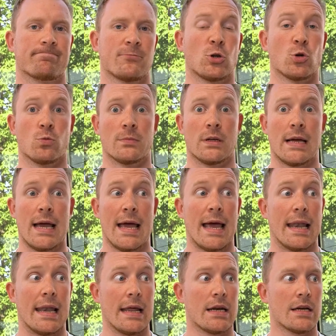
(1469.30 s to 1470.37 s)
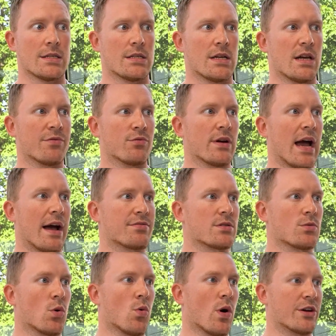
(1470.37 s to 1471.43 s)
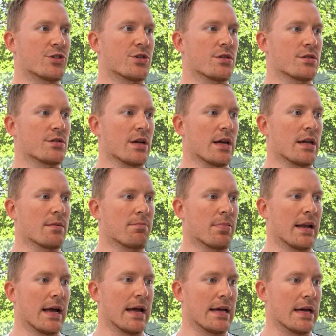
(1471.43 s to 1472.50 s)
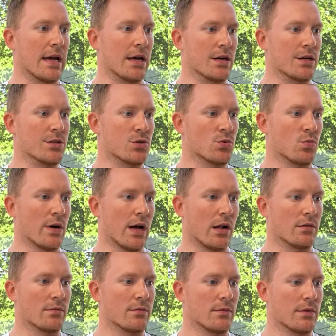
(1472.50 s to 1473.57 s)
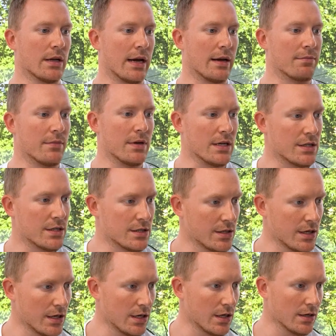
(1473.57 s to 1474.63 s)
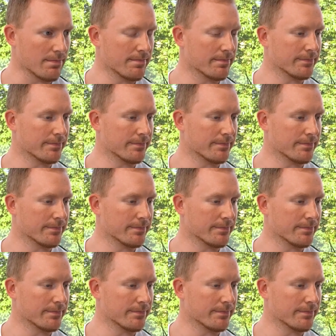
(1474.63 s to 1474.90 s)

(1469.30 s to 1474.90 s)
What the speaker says: Cool. Let us see if we have some questions in play as well. Let me see.